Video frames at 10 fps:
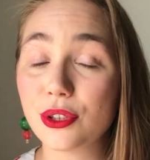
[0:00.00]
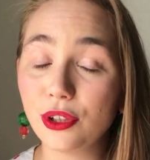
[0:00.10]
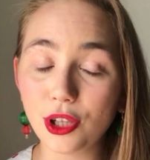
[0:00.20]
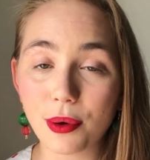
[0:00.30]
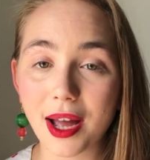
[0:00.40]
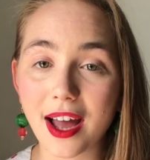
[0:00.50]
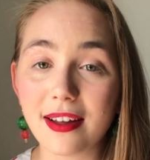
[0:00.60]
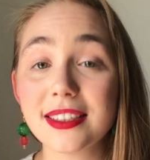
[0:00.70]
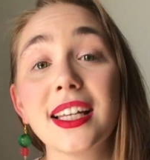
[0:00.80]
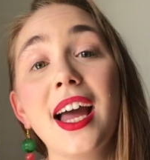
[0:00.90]
or the lower
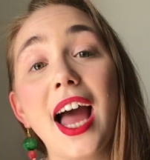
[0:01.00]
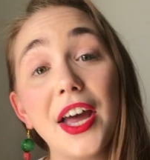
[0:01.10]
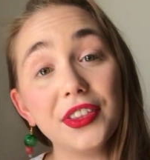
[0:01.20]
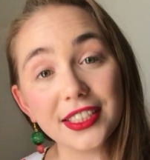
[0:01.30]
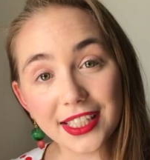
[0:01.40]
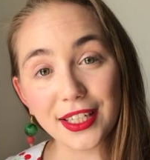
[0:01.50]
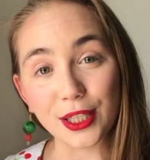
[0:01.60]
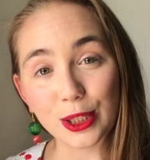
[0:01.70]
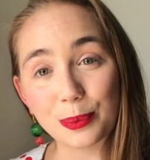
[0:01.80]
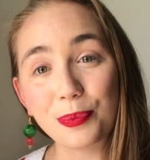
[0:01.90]
house, and the
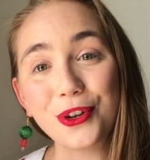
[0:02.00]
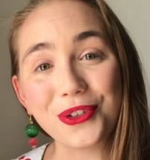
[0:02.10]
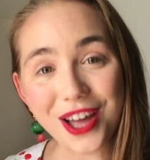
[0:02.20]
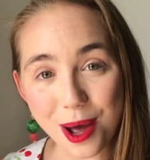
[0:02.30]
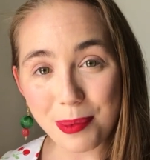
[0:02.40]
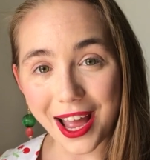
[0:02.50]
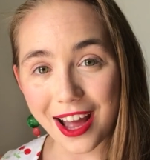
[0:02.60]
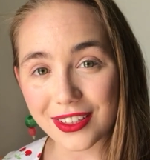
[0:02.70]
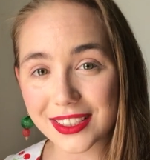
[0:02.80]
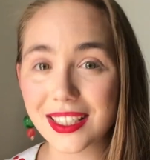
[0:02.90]
Senate, or the upper
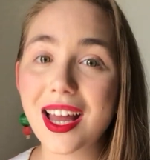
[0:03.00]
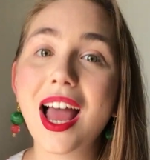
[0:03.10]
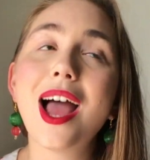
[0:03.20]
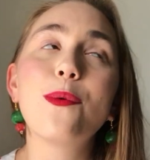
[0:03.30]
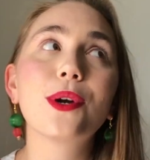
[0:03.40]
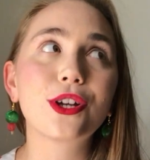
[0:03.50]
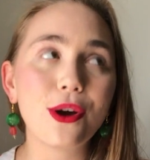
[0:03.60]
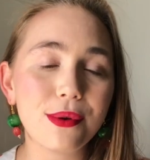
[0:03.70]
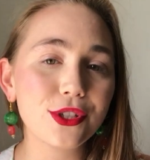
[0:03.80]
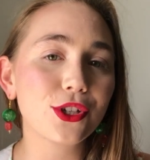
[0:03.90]
house. And we're
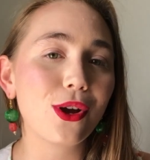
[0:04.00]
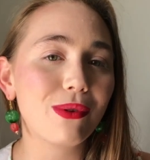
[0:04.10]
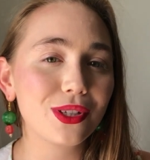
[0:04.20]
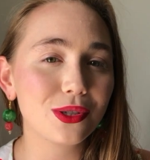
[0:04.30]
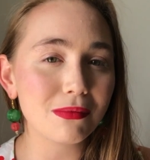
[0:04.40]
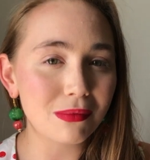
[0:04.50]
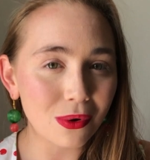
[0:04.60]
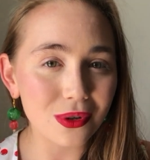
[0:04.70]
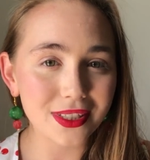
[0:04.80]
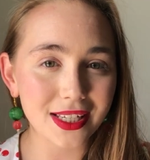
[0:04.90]
going to go into
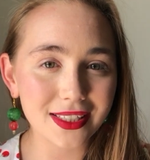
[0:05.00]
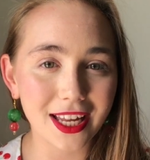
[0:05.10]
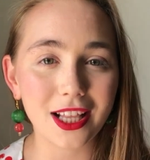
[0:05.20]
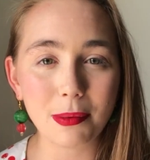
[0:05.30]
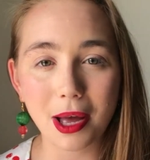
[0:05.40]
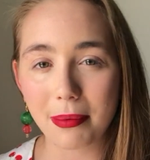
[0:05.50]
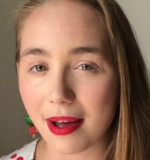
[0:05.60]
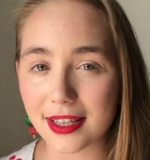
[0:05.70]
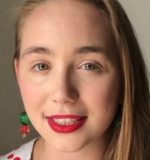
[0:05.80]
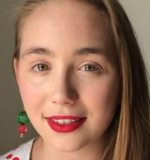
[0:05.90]
more detail about
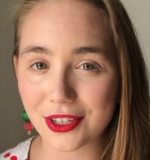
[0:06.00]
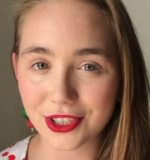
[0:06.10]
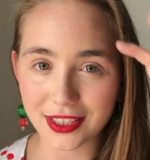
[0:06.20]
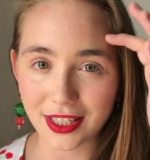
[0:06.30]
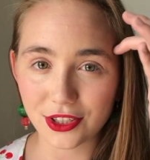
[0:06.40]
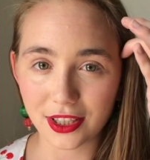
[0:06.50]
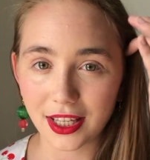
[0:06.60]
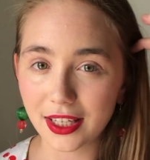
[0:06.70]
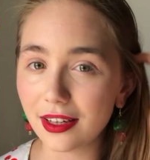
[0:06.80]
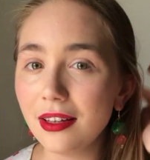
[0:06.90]
passing legislation
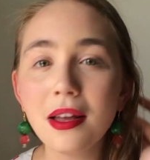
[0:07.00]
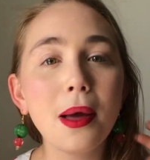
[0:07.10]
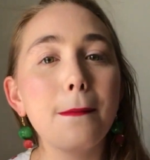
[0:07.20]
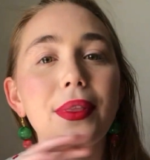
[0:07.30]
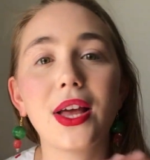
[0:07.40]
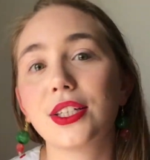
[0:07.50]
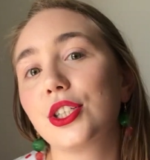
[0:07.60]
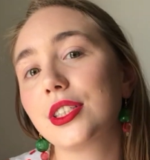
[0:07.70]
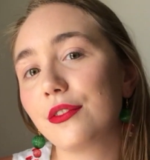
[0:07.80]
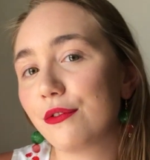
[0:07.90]
later, but that's
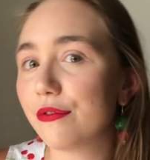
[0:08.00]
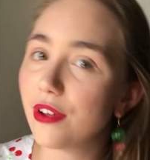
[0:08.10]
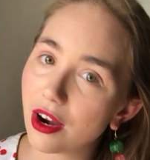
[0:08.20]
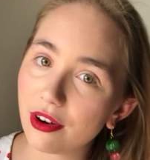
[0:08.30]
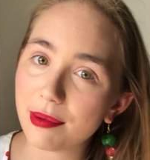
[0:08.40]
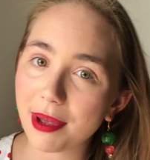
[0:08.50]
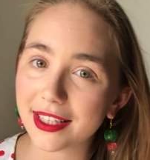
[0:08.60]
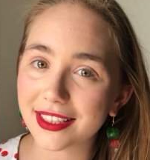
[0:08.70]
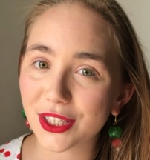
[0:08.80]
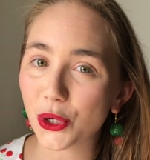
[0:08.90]
just a very
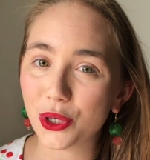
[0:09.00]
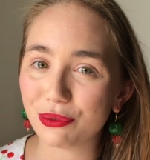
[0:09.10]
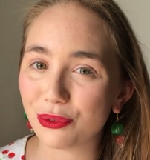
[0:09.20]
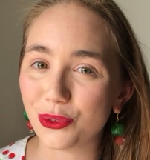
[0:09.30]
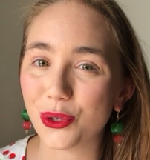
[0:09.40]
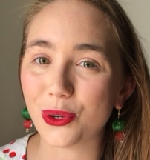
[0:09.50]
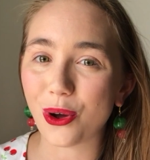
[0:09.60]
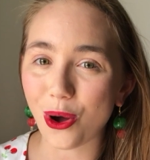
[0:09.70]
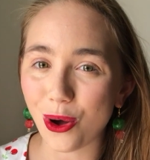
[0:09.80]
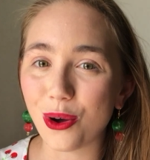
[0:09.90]
basic overview
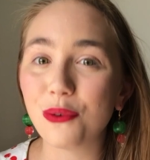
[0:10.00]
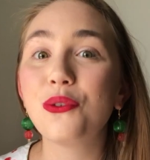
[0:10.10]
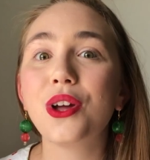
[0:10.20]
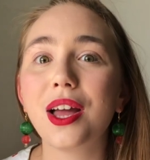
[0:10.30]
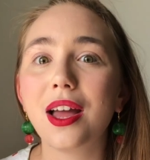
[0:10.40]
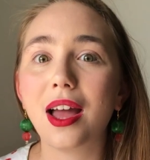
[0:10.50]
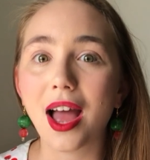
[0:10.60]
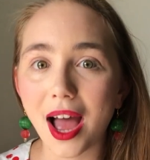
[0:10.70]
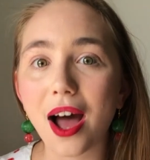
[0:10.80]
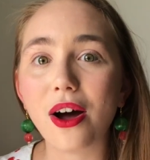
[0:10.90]
of
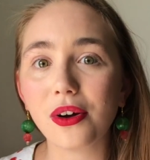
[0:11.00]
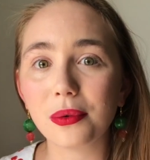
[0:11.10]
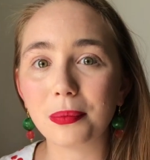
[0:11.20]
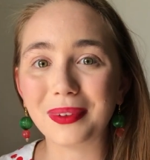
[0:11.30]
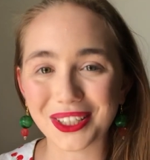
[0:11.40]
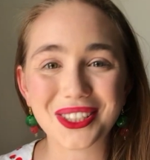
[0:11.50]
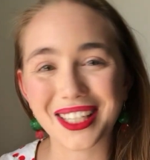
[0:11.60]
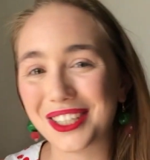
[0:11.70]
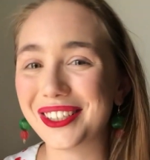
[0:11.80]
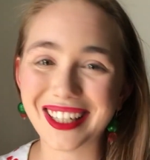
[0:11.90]
how
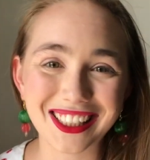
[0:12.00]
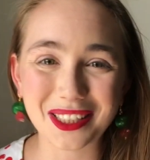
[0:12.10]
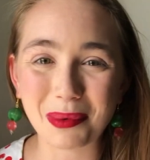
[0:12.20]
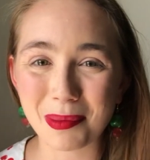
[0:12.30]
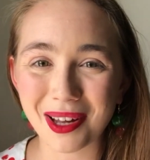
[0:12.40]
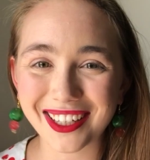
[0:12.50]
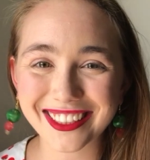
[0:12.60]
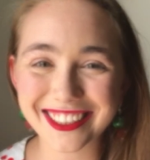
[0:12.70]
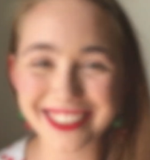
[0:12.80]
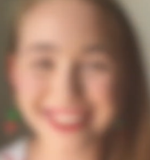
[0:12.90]
legislation needs to be passed.